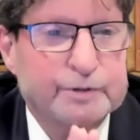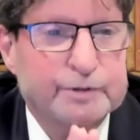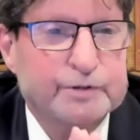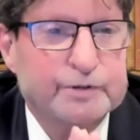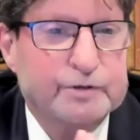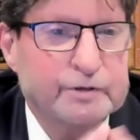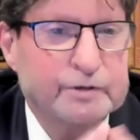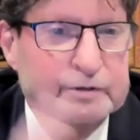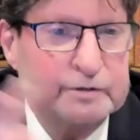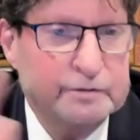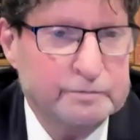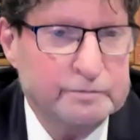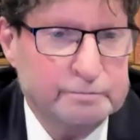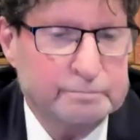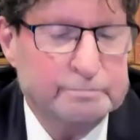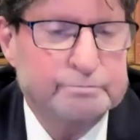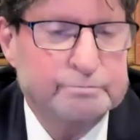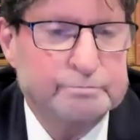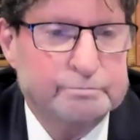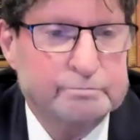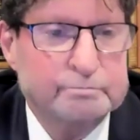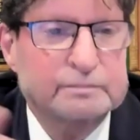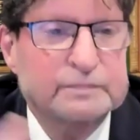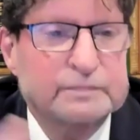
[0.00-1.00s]
but the
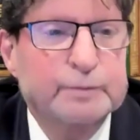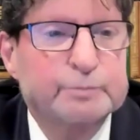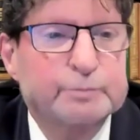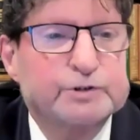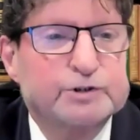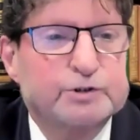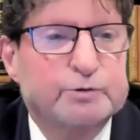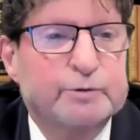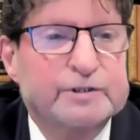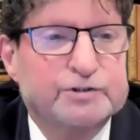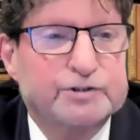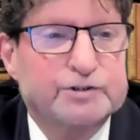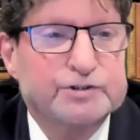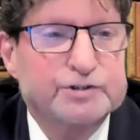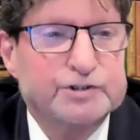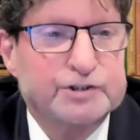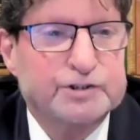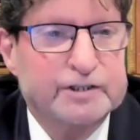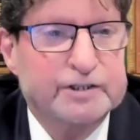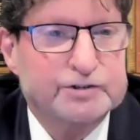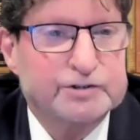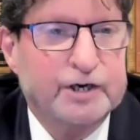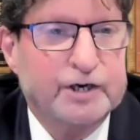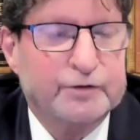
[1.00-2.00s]
demonstrations
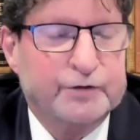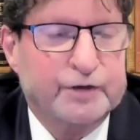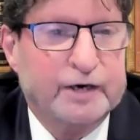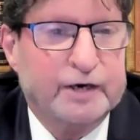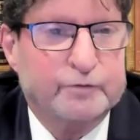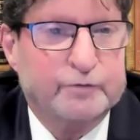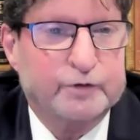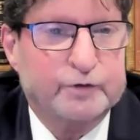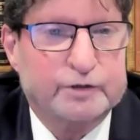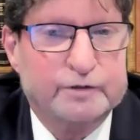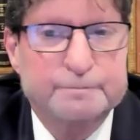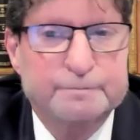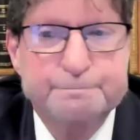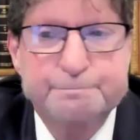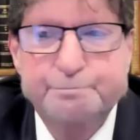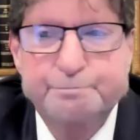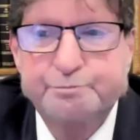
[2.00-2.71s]
against South Africa.